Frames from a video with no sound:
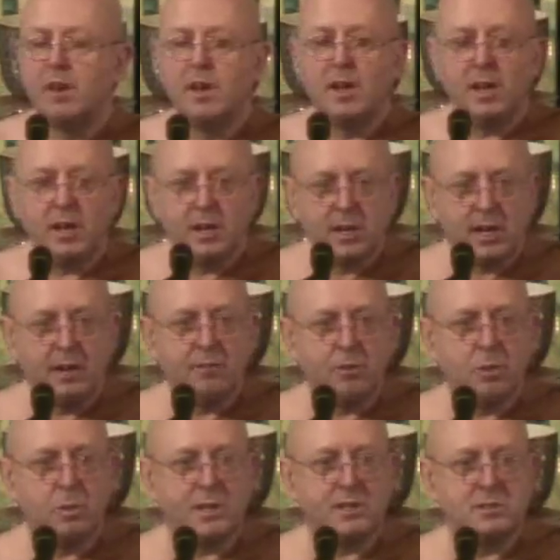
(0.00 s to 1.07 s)
he gave a
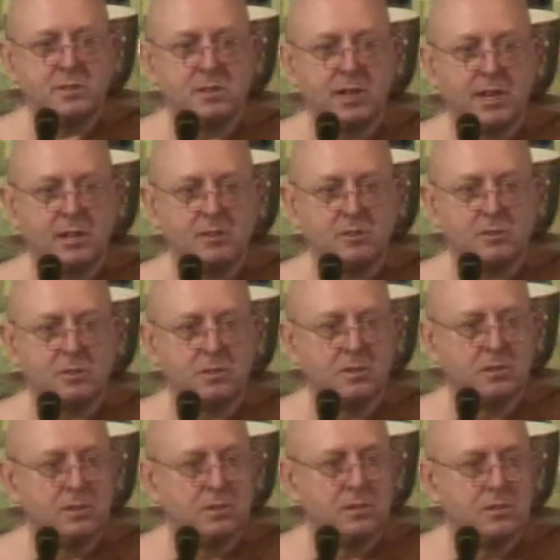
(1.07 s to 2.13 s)
questionnaire to
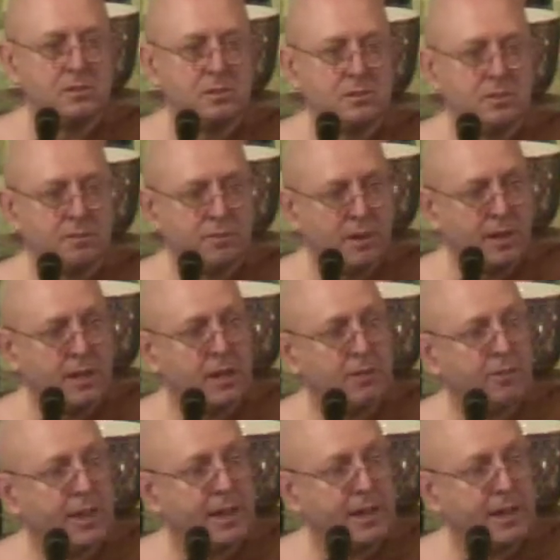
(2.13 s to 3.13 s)
find out if they had